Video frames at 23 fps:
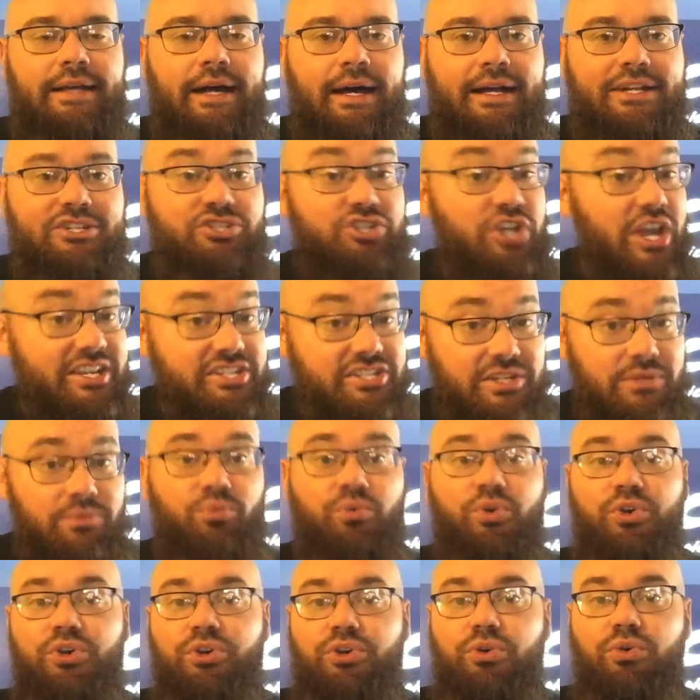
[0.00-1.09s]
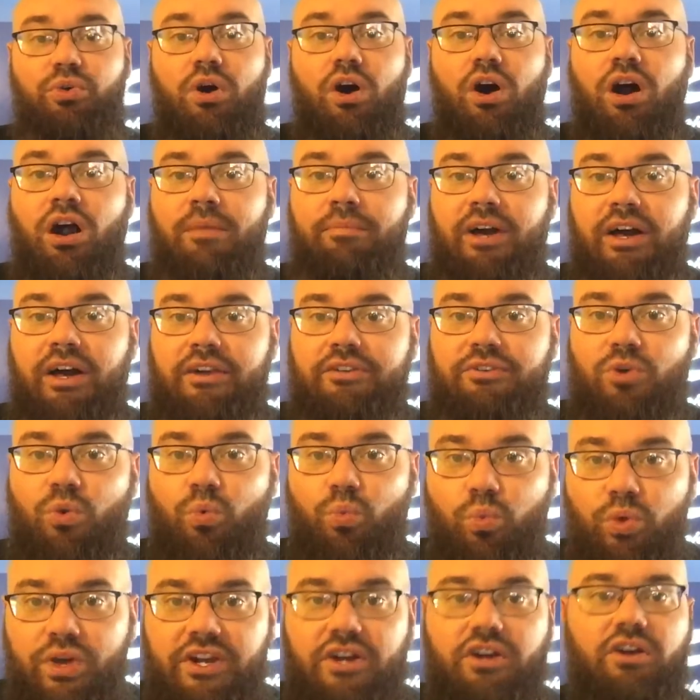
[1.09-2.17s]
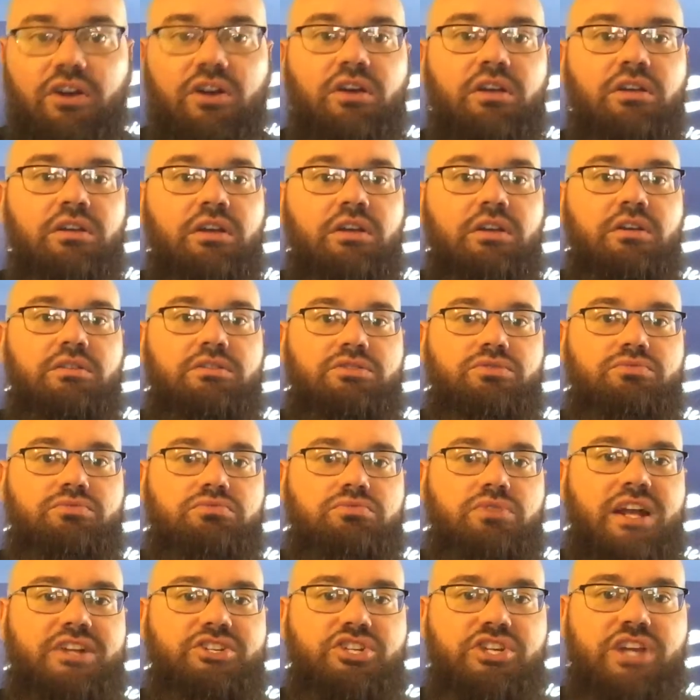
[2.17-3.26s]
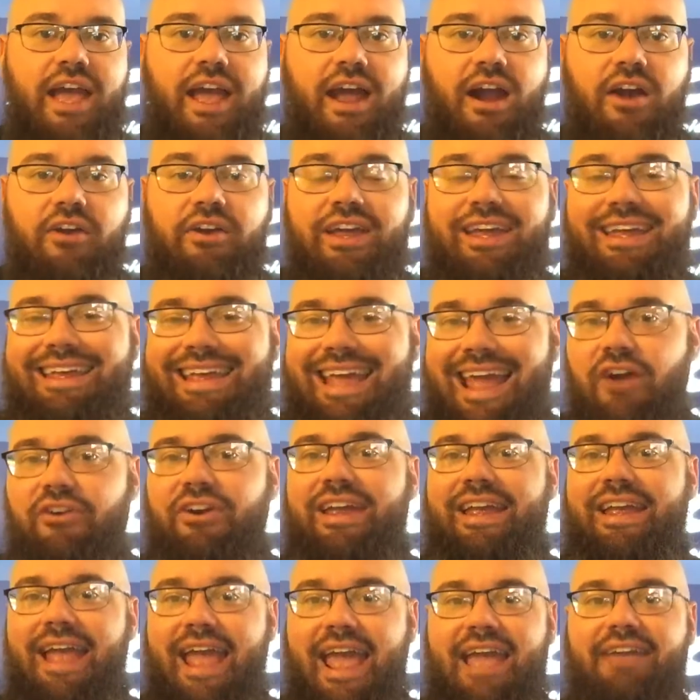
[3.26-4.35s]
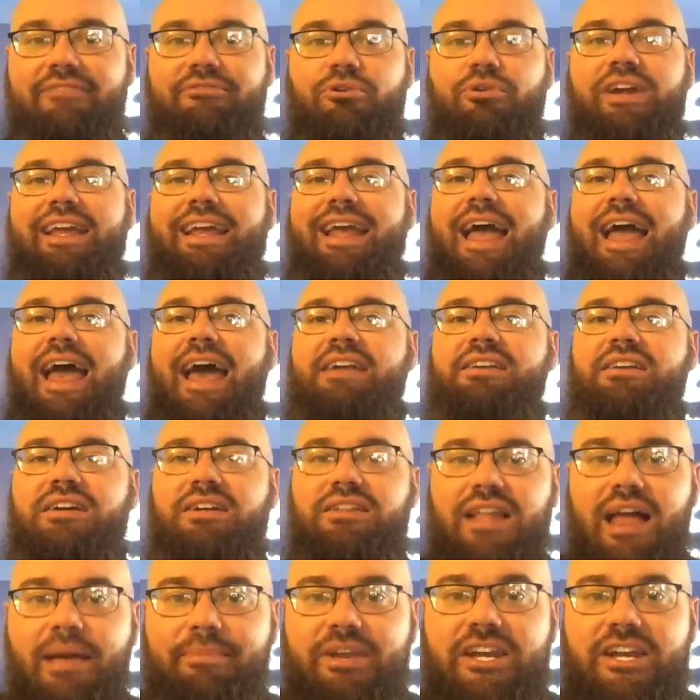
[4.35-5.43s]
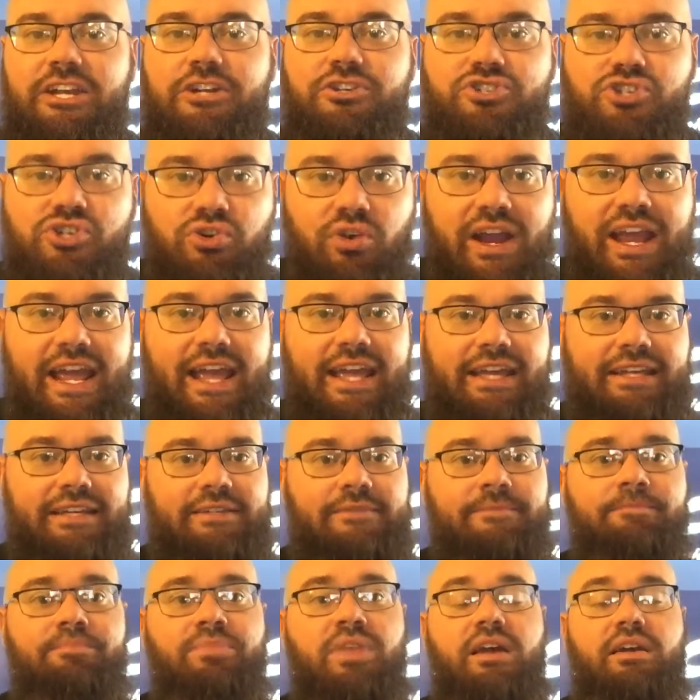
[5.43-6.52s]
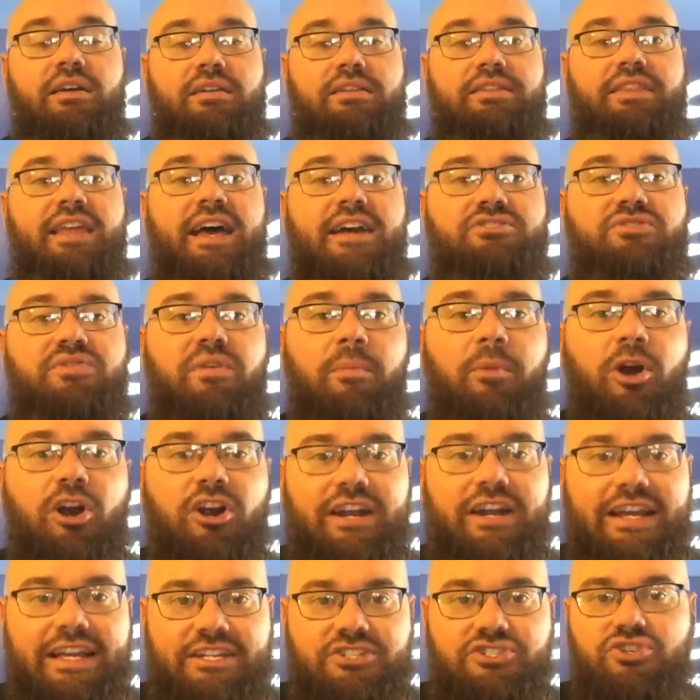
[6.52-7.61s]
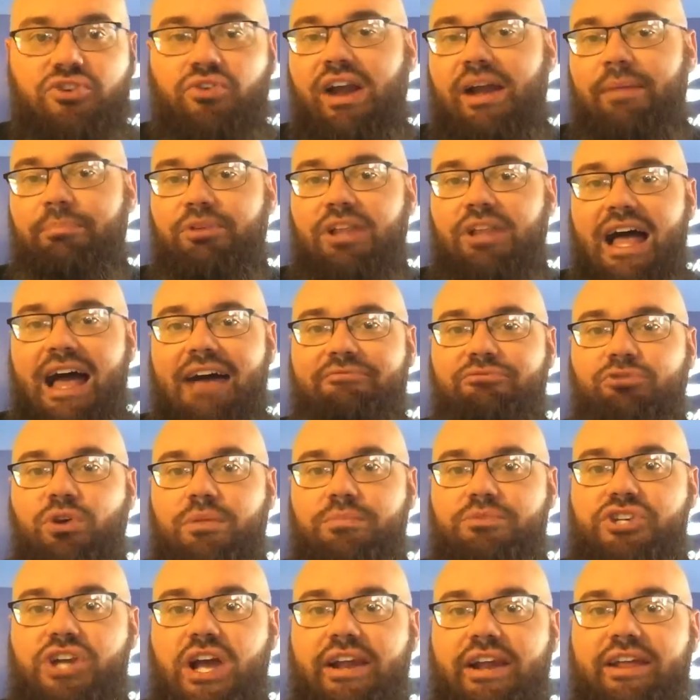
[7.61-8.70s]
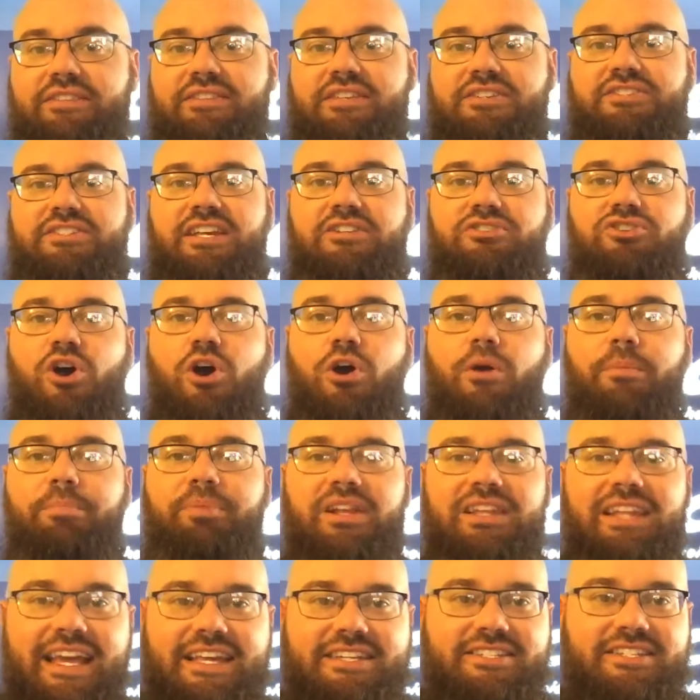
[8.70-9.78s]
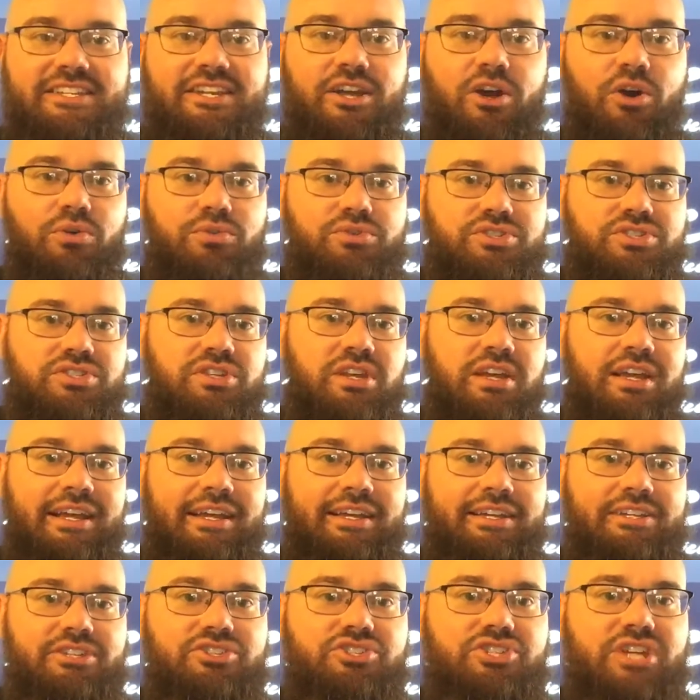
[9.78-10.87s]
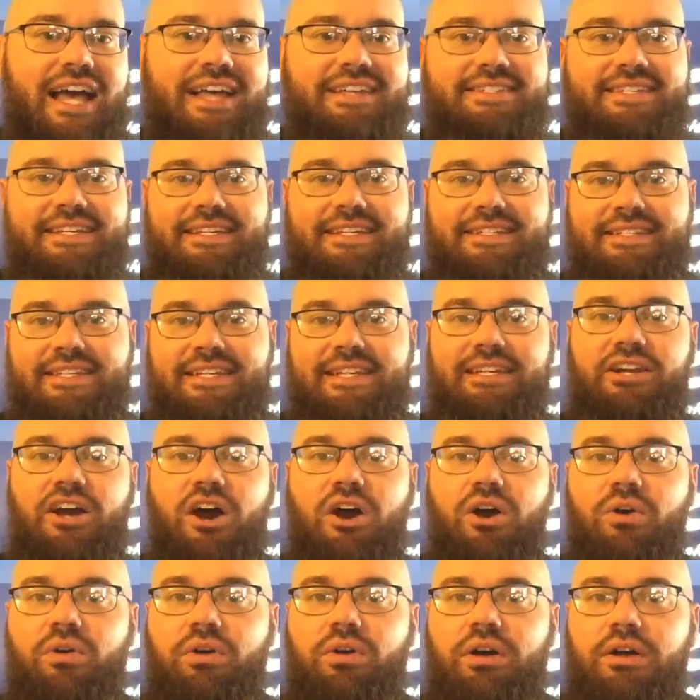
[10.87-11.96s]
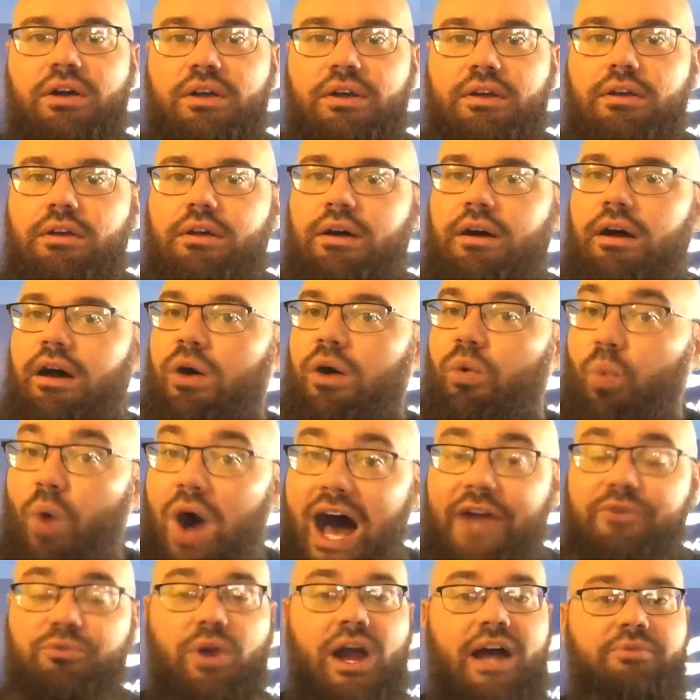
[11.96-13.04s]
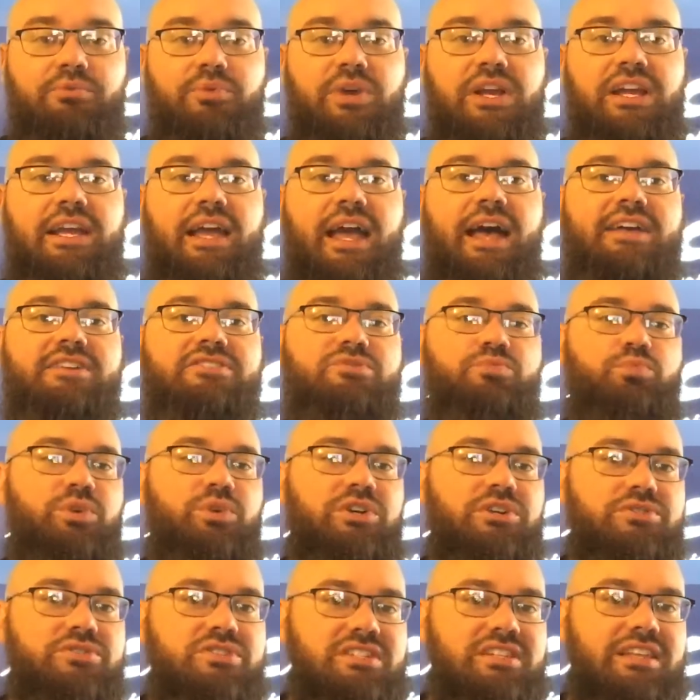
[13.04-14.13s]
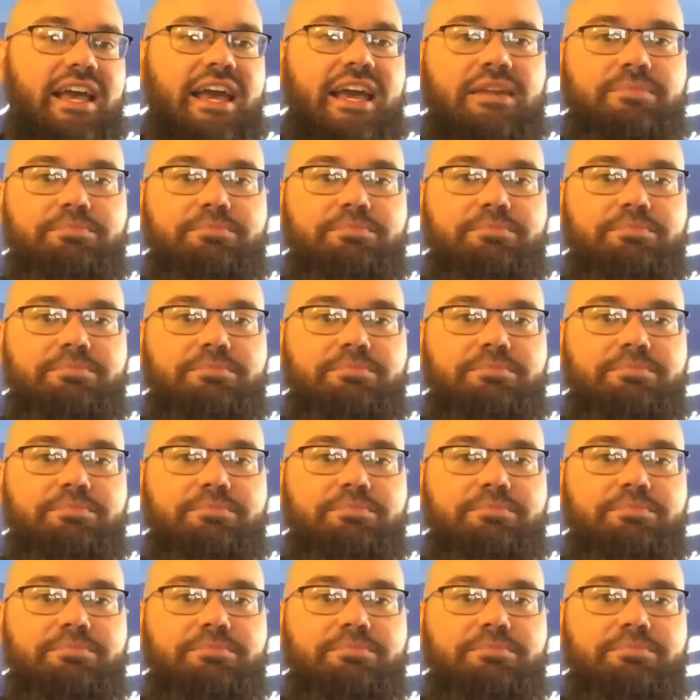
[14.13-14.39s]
Jason Rue, Armand Whitaker, Reggie Harry, Gary Avery, and Clement Train. Next, from our Instagram platform, shout out to Cito Palacios, Jazzy Dino, Juan Rodriguez, Will Slade,